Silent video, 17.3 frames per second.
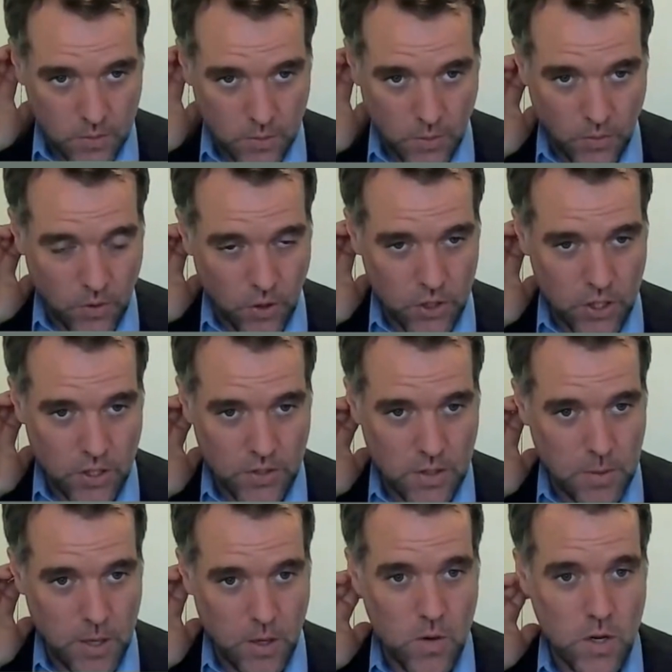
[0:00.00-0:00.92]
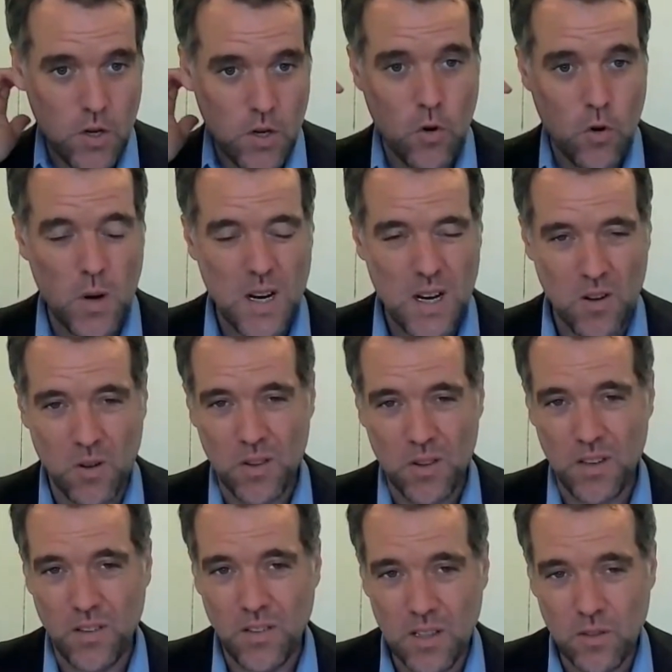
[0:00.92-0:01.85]
So it's not just about knowing all
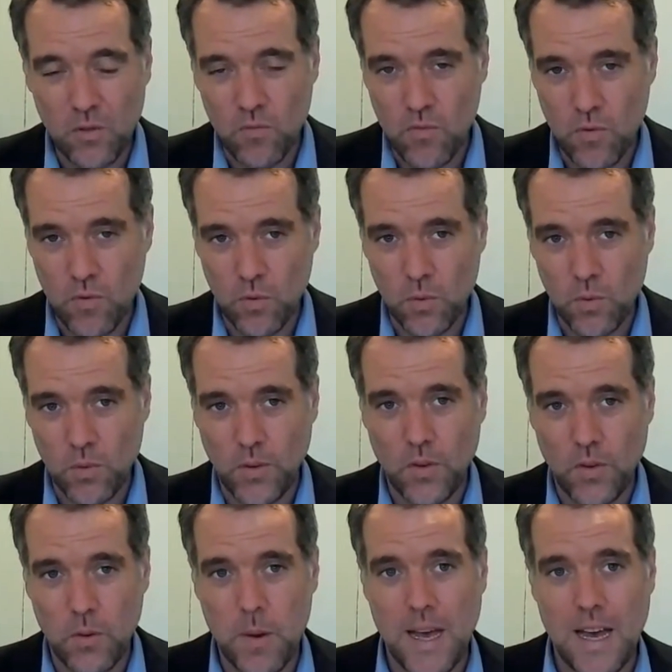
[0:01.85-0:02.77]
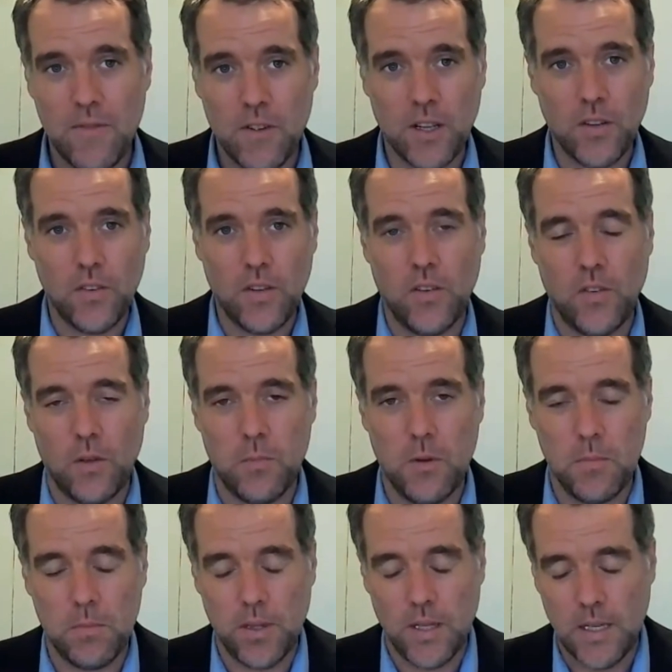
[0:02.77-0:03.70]
these little rules, it's about having a system
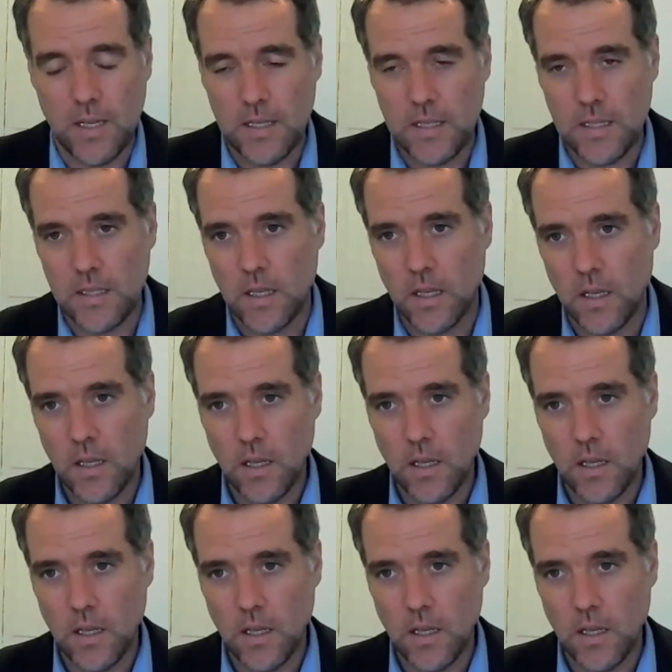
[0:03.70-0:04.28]
in place.